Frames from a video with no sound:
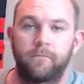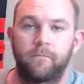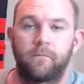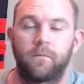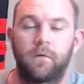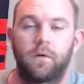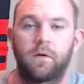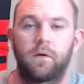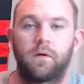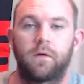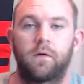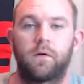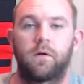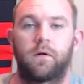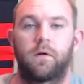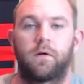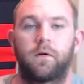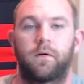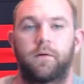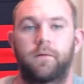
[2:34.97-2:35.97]

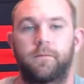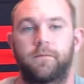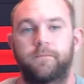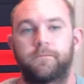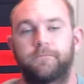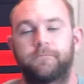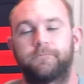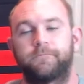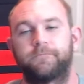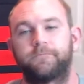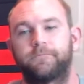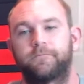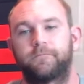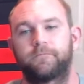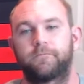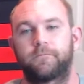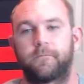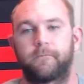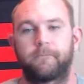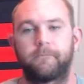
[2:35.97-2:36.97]

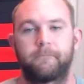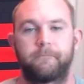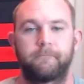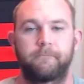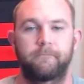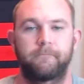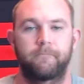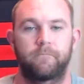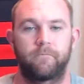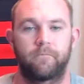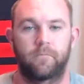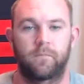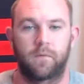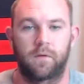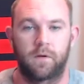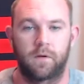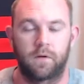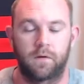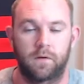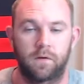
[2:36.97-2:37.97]

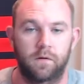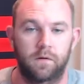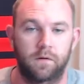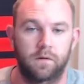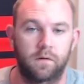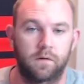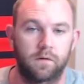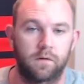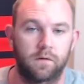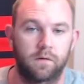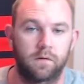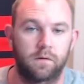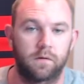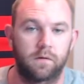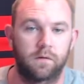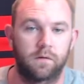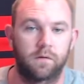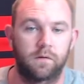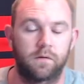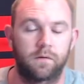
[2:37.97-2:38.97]

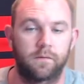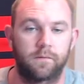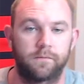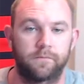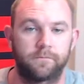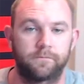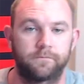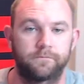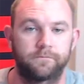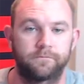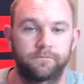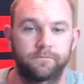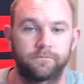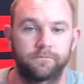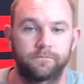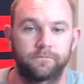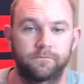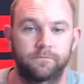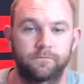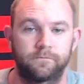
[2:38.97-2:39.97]

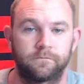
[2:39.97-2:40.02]
The person shown says nothing.